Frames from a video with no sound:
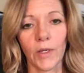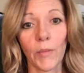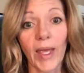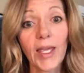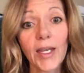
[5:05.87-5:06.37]

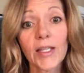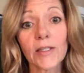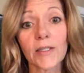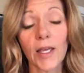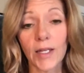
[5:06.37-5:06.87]
Pain
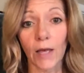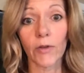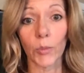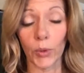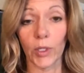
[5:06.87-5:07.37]
is
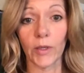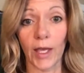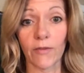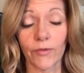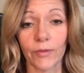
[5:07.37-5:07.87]
inevitable in
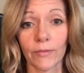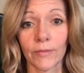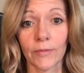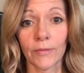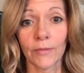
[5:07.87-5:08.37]
life.
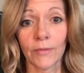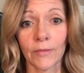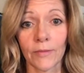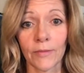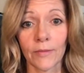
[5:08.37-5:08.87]

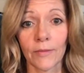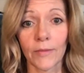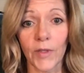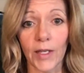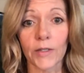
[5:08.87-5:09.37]

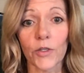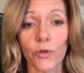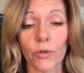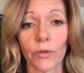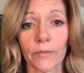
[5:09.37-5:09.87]
That is
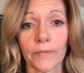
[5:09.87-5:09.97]
true.